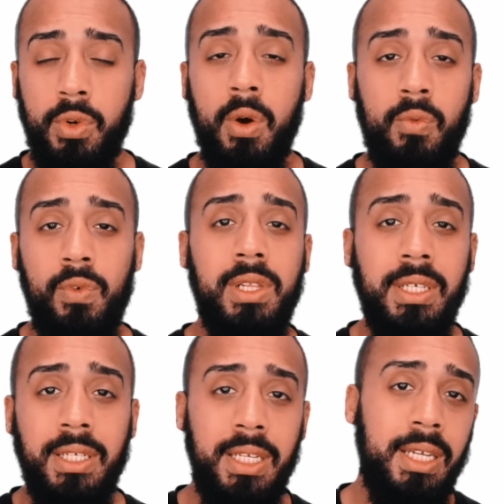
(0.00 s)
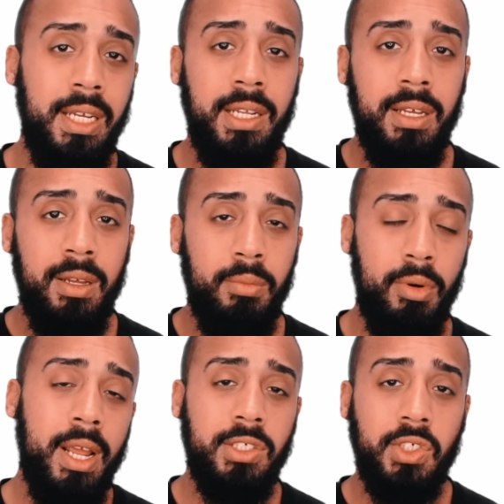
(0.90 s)
You don't really need
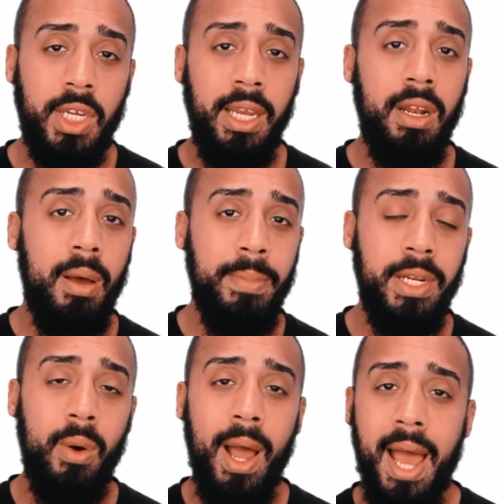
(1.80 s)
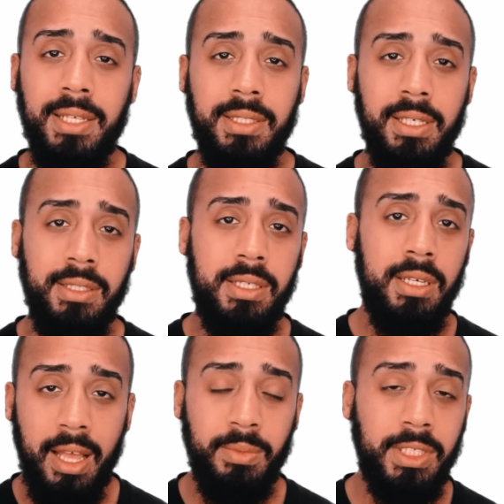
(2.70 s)
branched chain amino acids
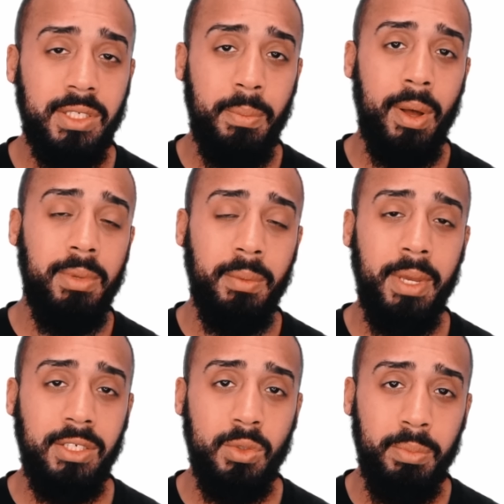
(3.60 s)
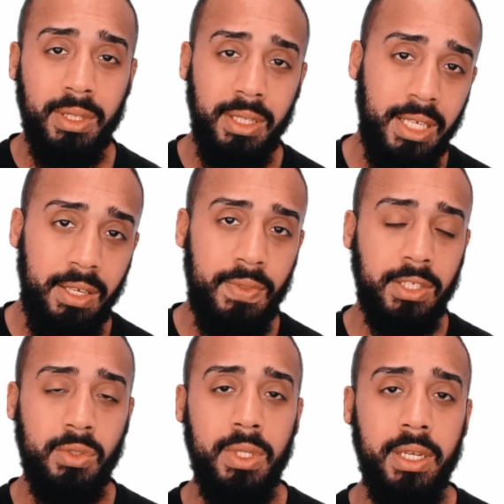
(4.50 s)
as much as the public makes you believe
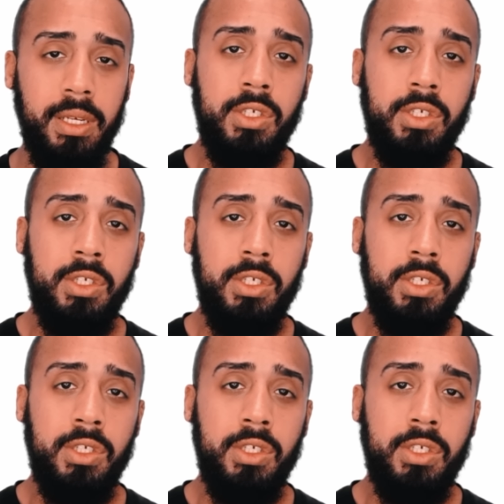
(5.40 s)
that you need it.